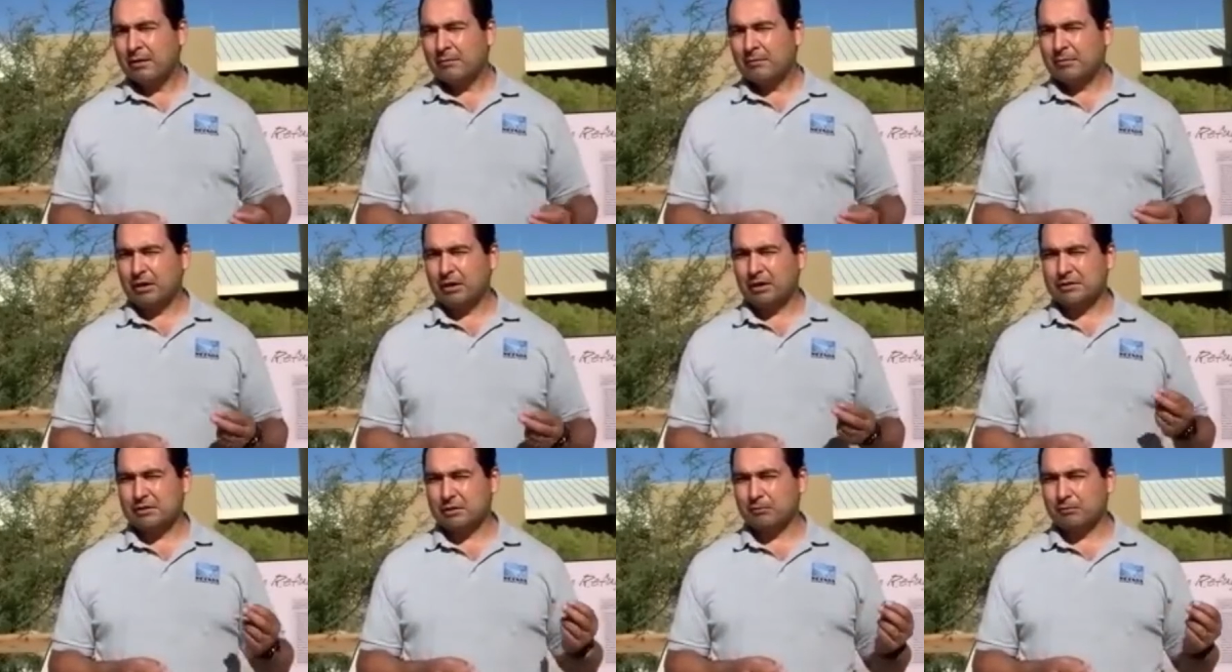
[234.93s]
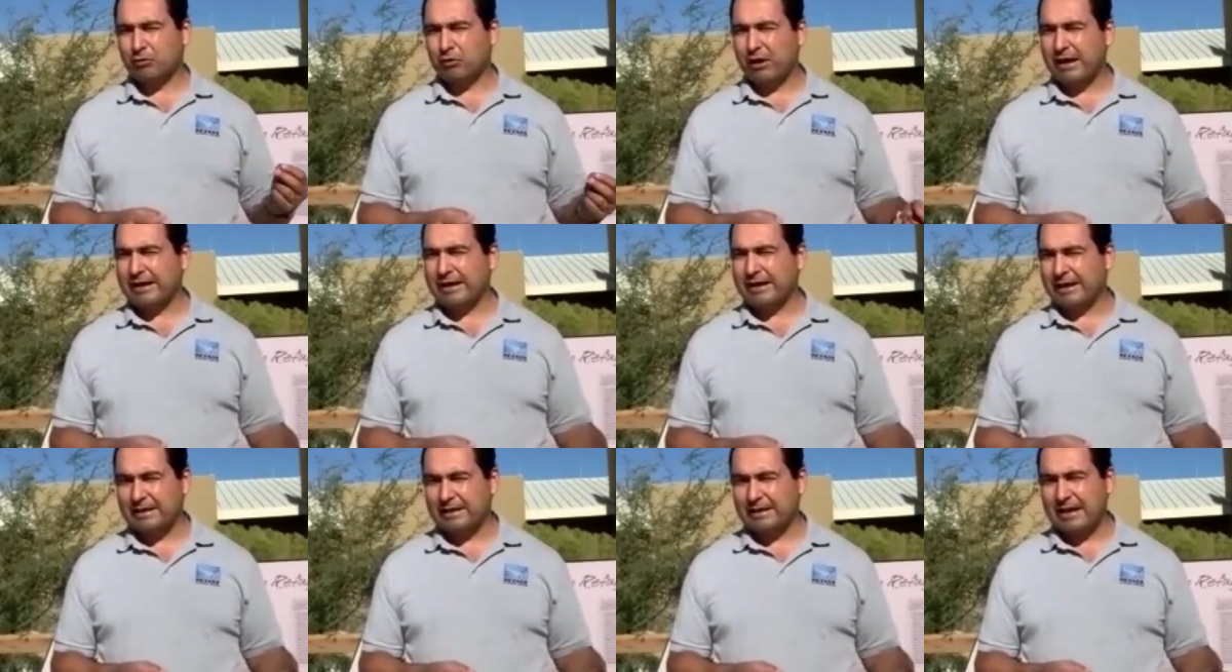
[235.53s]
but also the
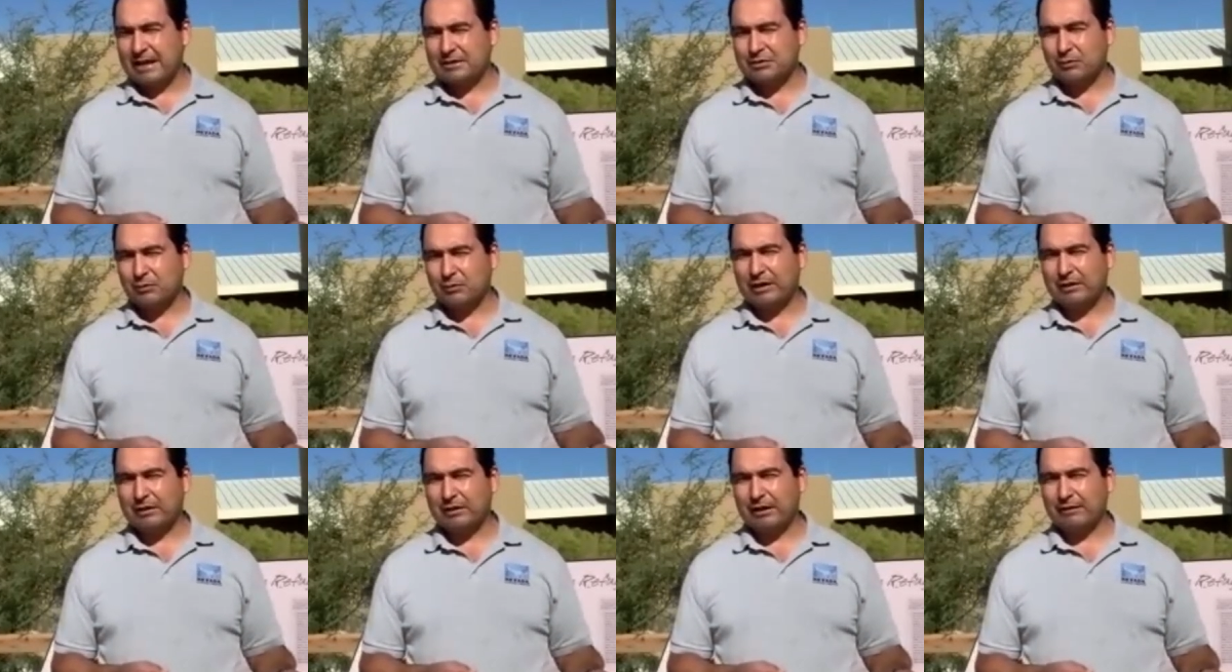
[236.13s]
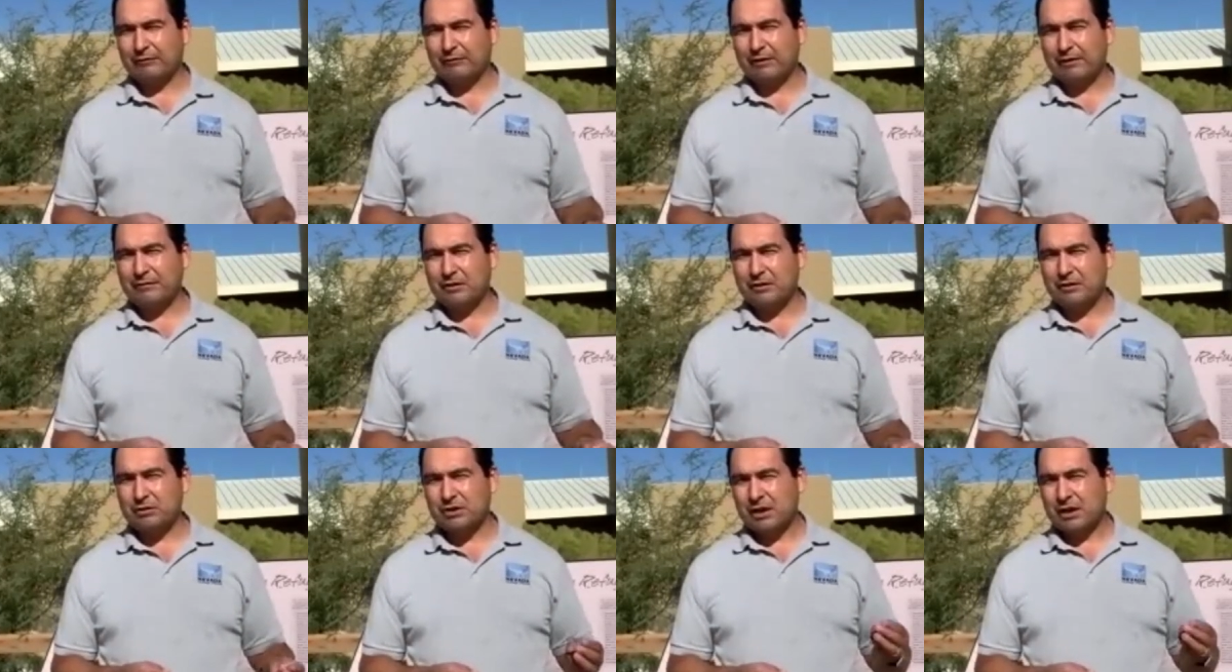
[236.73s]
Pahranagat National Wildlife
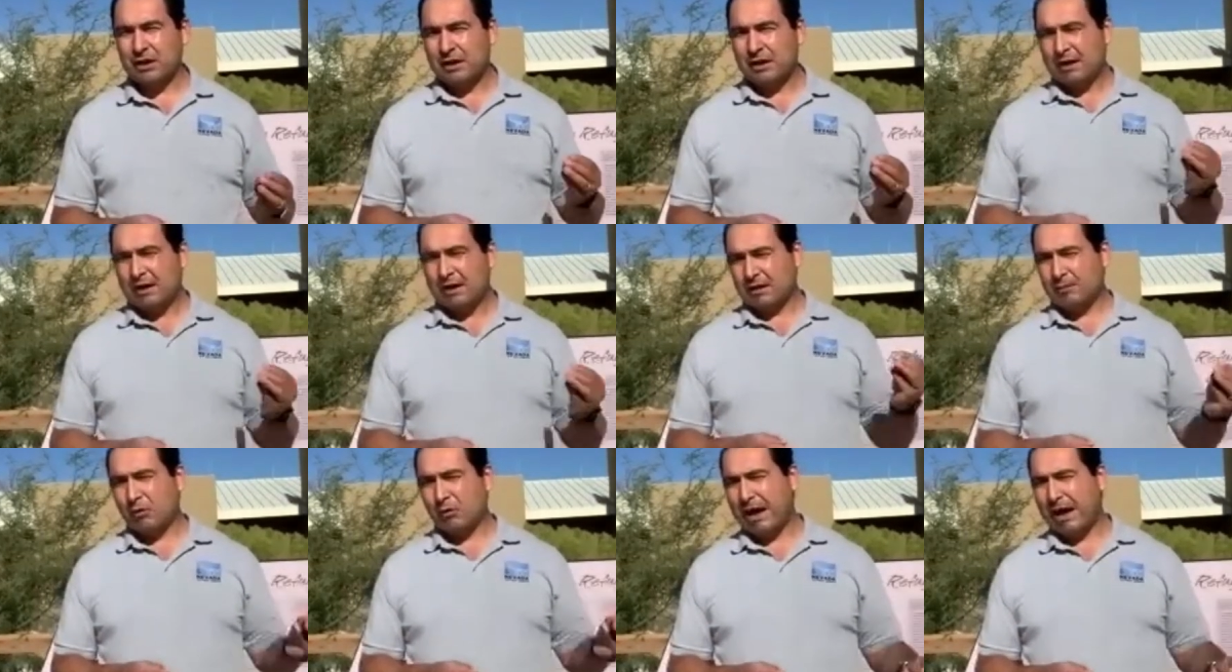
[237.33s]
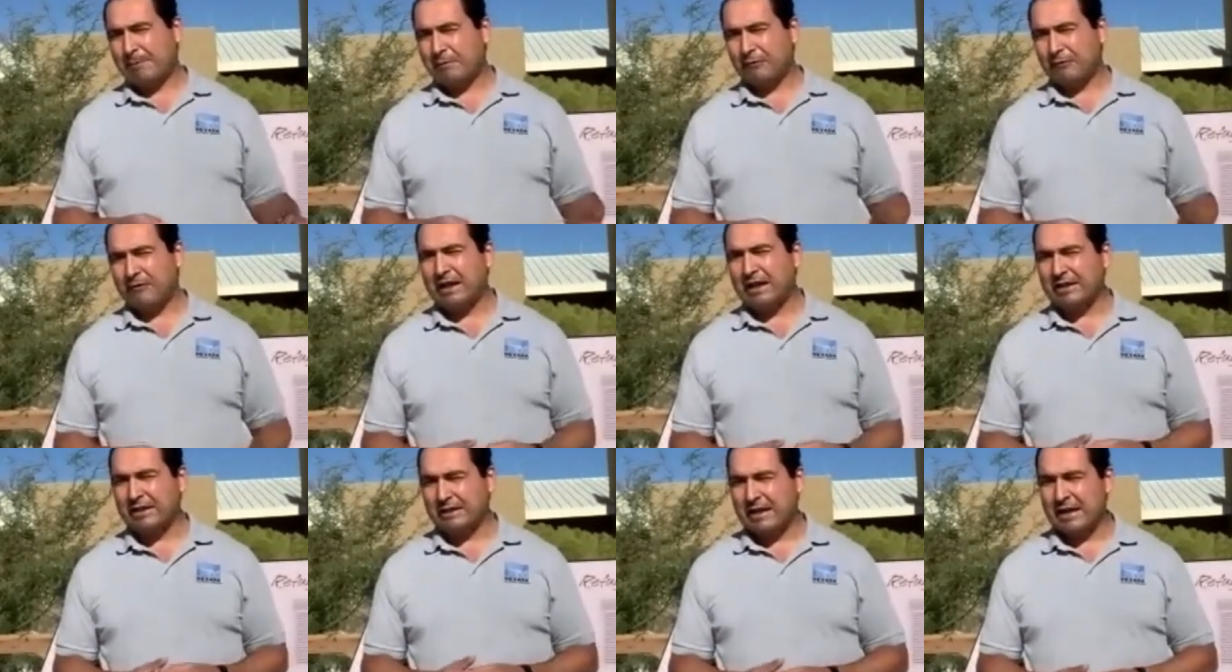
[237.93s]
Refuge the Moapa
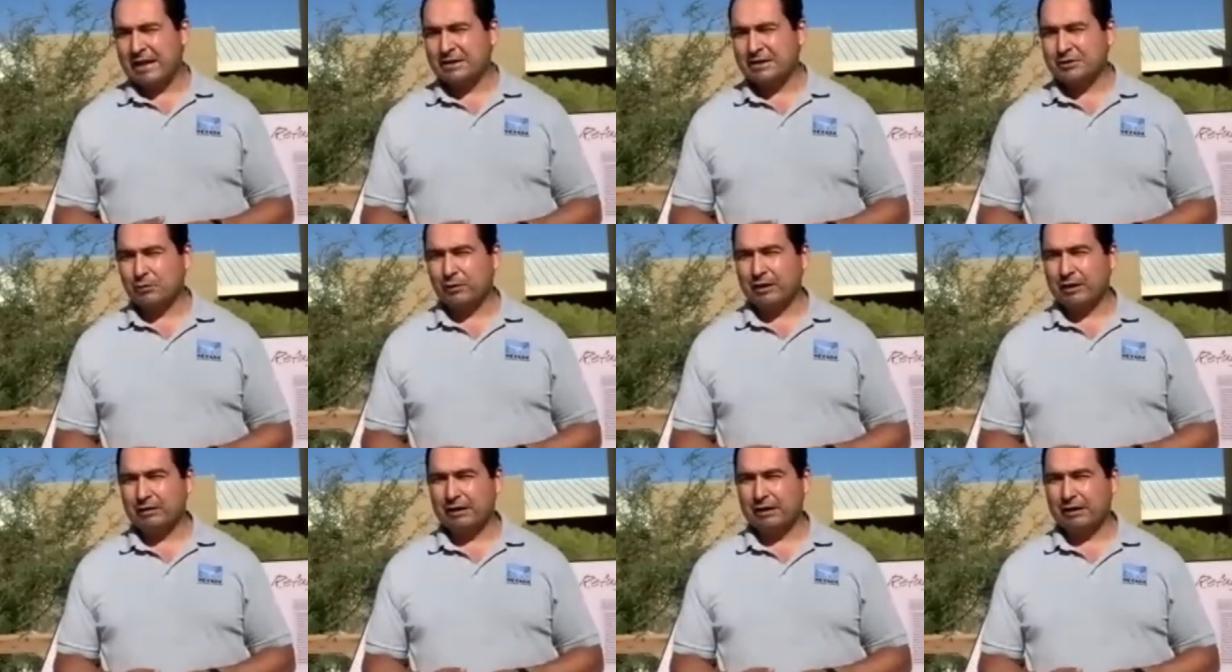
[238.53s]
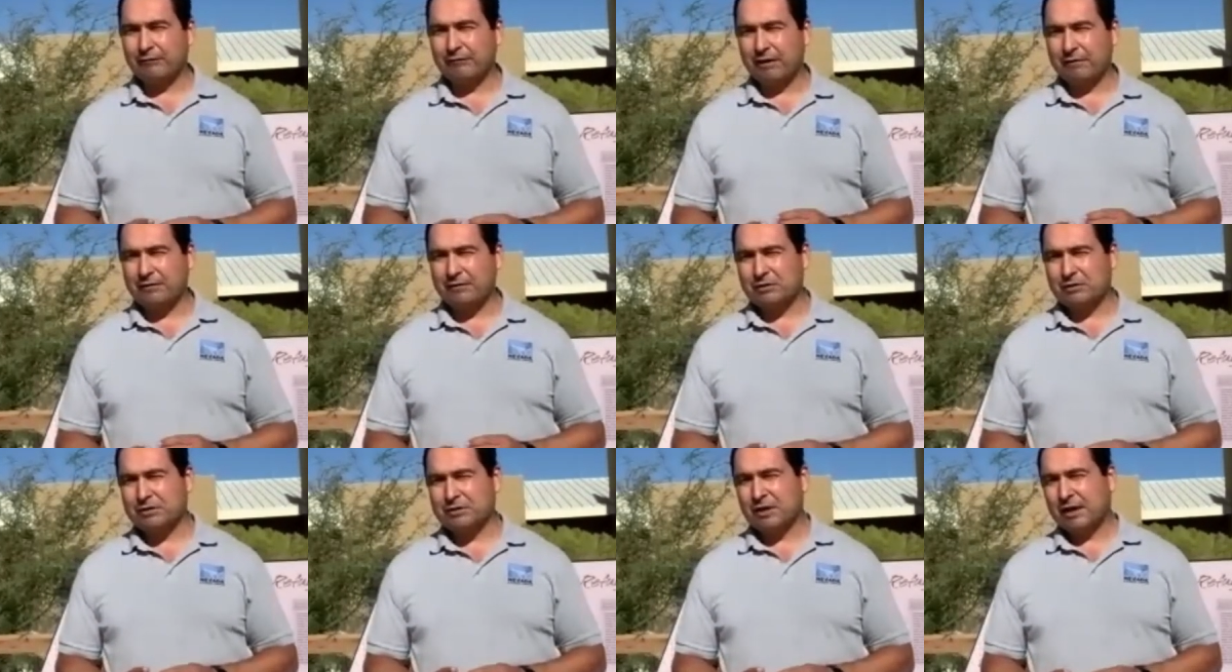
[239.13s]
Valley National Wildlife
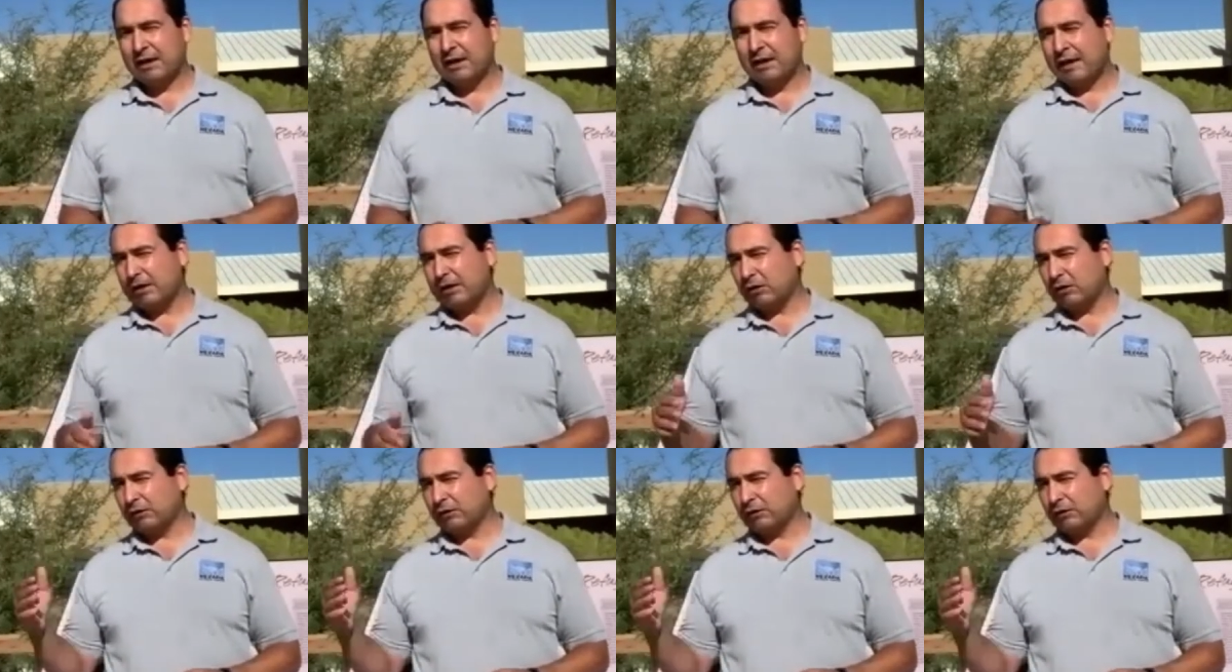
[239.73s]
Refuge, and